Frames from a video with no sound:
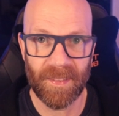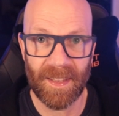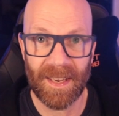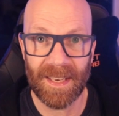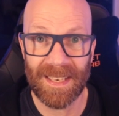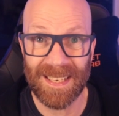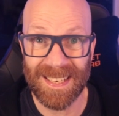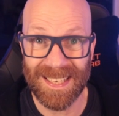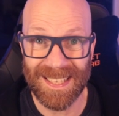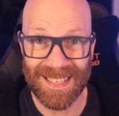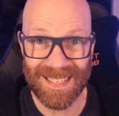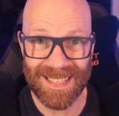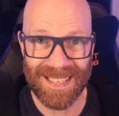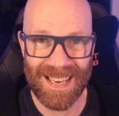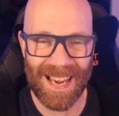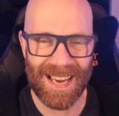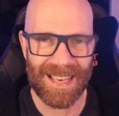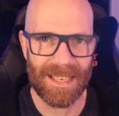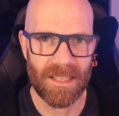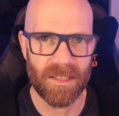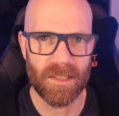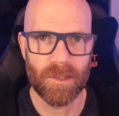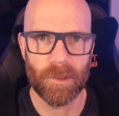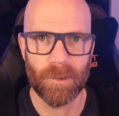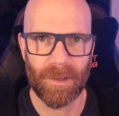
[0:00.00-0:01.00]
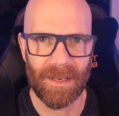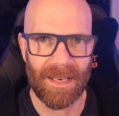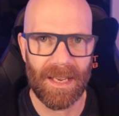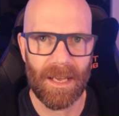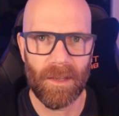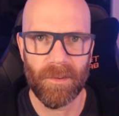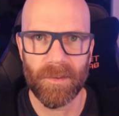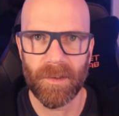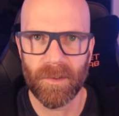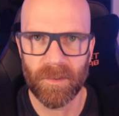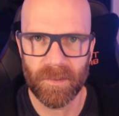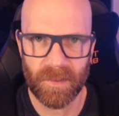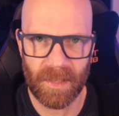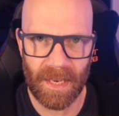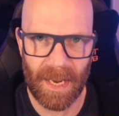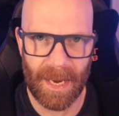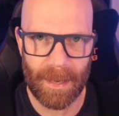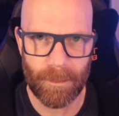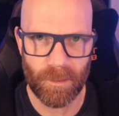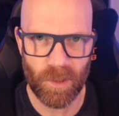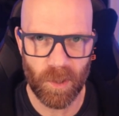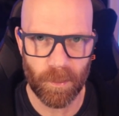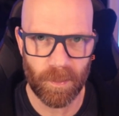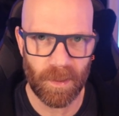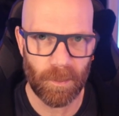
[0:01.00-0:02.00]
their consent to allow those
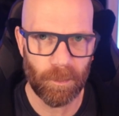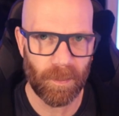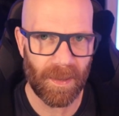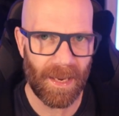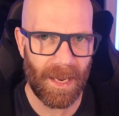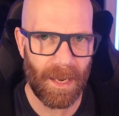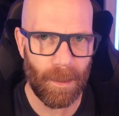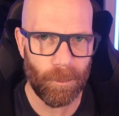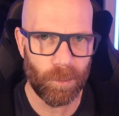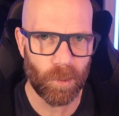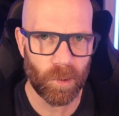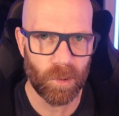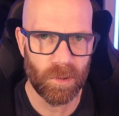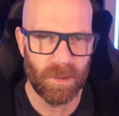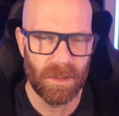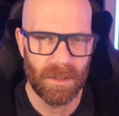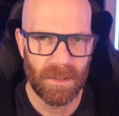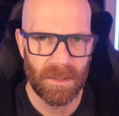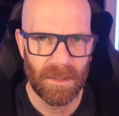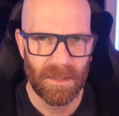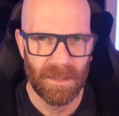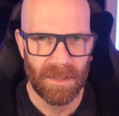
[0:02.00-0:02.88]
games to be playable.